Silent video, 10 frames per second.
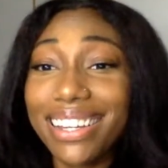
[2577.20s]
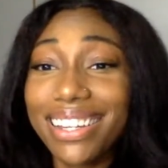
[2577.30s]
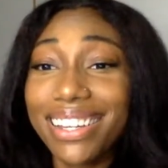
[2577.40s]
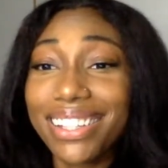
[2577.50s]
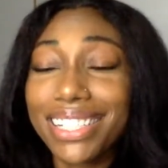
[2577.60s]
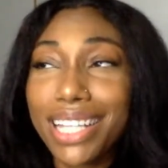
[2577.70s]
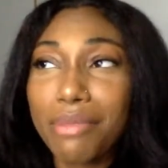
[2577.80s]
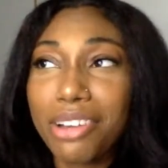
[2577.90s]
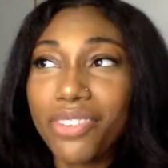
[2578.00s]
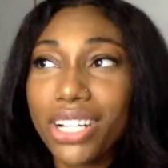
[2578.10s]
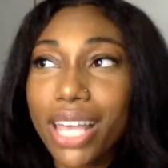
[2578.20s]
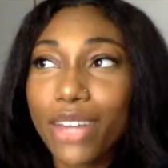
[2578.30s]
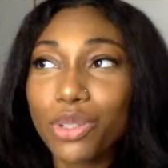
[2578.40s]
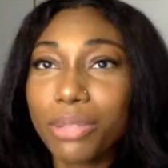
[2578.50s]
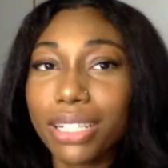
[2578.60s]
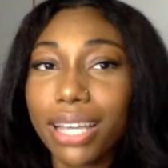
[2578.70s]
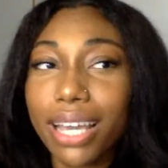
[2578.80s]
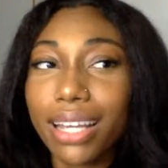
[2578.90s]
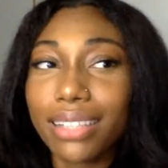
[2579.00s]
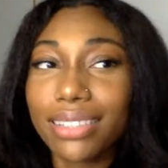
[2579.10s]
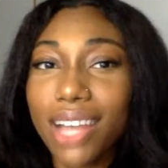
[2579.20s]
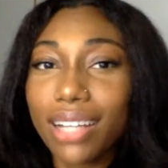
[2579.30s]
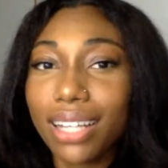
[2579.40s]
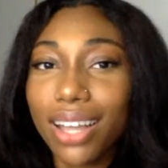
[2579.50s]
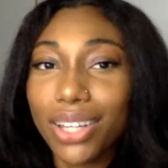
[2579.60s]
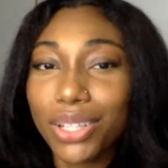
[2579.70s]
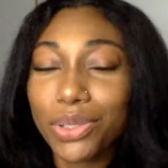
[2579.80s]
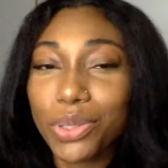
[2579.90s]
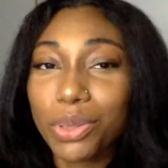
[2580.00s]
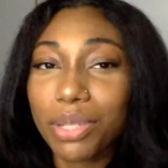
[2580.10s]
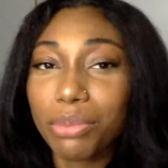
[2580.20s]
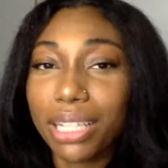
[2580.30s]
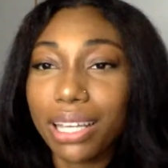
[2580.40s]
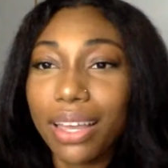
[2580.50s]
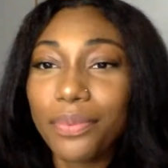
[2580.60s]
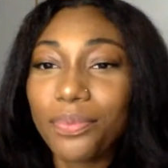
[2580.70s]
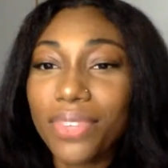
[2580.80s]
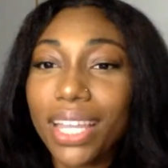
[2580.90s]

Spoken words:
this is like my first actual birthday talking to y'all on YouTube. It'll be lit.